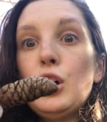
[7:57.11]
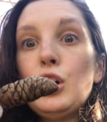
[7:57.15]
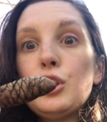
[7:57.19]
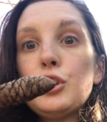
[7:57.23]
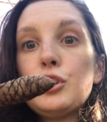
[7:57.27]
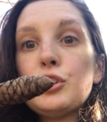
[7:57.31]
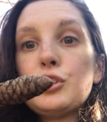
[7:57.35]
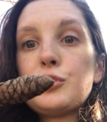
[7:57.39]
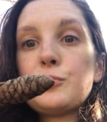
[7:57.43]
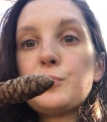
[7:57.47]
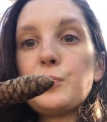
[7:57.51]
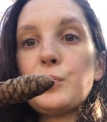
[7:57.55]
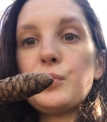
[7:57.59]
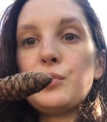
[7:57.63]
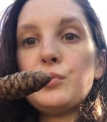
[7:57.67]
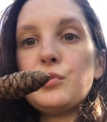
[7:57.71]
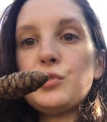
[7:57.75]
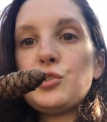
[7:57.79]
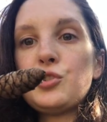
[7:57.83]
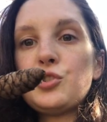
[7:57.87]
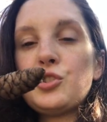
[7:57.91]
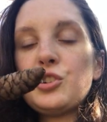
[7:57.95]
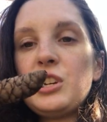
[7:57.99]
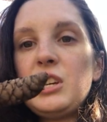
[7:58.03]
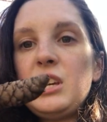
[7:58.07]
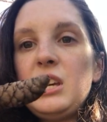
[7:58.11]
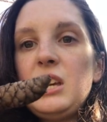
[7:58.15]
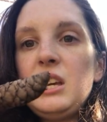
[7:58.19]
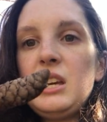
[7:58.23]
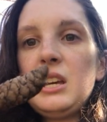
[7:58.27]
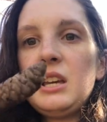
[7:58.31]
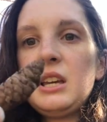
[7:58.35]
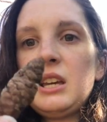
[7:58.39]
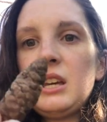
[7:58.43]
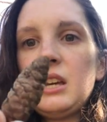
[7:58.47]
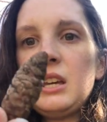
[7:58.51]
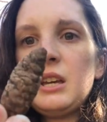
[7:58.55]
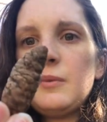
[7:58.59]
the spruce tree.
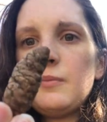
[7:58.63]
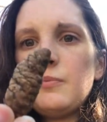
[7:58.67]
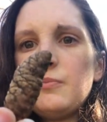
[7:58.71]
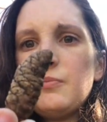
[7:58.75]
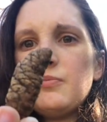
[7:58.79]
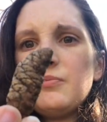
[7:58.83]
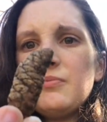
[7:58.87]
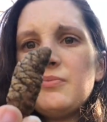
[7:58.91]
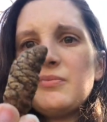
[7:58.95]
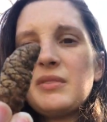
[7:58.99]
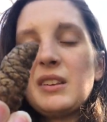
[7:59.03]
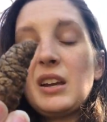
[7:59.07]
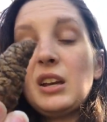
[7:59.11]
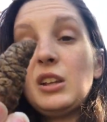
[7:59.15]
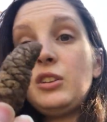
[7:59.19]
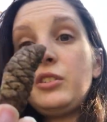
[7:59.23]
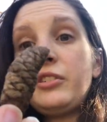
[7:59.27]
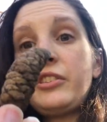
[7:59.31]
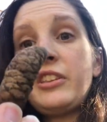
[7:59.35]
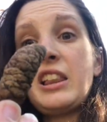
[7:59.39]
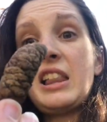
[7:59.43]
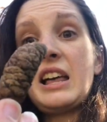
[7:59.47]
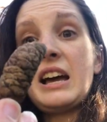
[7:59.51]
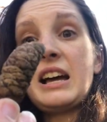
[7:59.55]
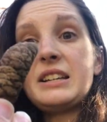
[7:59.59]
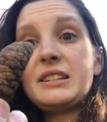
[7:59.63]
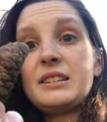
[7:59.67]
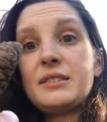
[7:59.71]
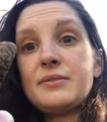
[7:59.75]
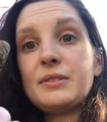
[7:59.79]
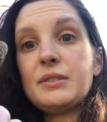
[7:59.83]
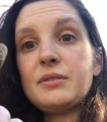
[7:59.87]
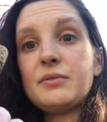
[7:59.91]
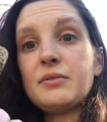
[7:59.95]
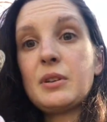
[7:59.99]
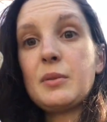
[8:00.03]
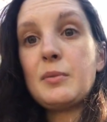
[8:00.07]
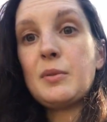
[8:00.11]
It looks a lot
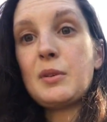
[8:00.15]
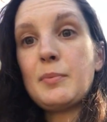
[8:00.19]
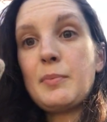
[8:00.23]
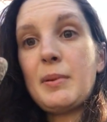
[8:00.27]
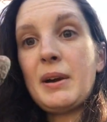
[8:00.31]
different from the